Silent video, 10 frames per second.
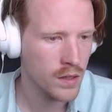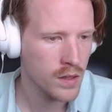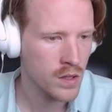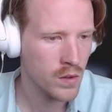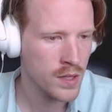
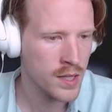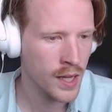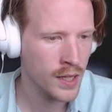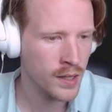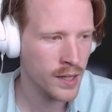So
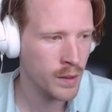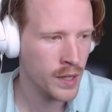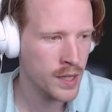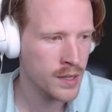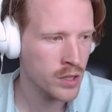send delayed
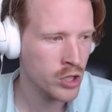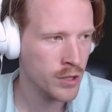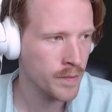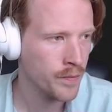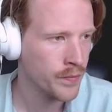
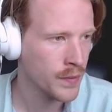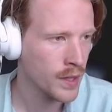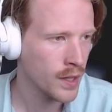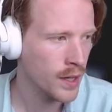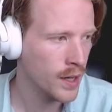message
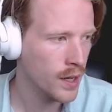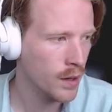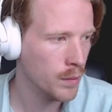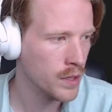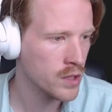
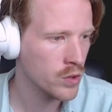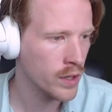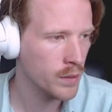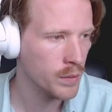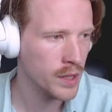is
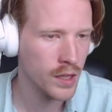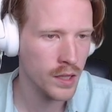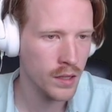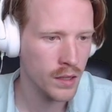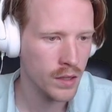going to
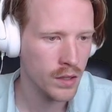be